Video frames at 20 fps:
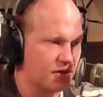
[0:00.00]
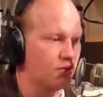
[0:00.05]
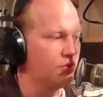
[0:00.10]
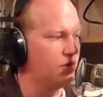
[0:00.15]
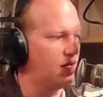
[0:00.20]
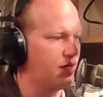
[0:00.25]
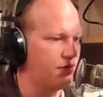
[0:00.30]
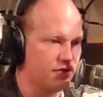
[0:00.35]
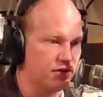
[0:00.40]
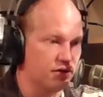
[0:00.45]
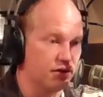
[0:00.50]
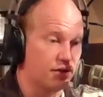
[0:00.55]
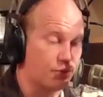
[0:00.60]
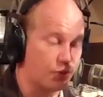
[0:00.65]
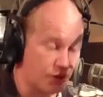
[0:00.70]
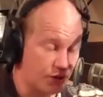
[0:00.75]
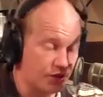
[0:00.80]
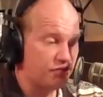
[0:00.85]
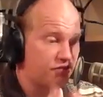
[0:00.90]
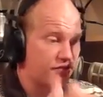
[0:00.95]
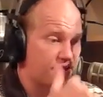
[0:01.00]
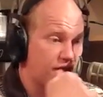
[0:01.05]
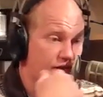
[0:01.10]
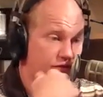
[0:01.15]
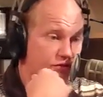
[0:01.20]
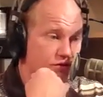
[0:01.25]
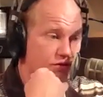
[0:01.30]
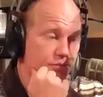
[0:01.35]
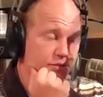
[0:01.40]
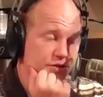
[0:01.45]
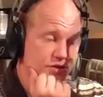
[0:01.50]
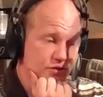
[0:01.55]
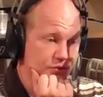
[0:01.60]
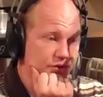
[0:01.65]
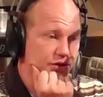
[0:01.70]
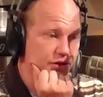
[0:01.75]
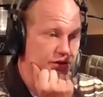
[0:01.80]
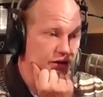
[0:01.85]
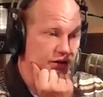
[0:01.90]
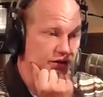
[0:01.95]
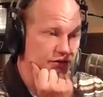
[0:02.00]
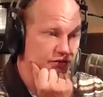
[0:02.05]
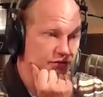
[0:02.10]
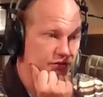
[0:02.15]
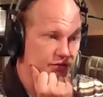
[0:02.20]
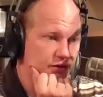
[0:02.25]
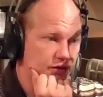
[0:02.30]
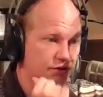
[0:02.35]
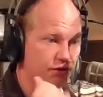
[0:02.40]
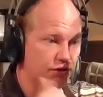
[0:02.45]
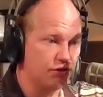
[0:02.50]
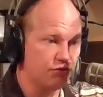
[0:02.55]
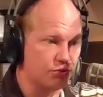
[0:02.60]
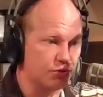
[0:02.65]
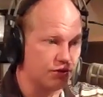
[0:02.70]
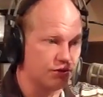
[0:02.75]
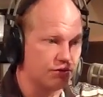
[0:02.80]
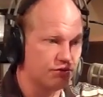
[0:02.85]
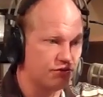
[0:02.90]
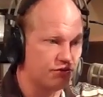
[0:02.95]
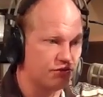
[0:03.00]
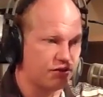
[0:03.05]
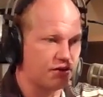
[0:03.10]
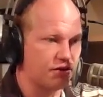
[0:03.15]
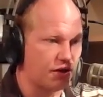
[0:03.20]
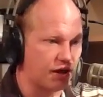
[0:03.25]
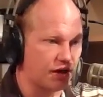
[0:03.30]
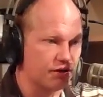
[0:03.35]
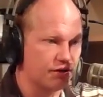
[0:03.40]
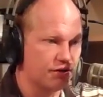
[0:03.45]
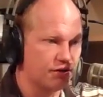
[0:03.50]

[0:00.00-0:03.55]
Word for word: Oh, definitely. Well, he said he's going to be joining us on this one Sunday.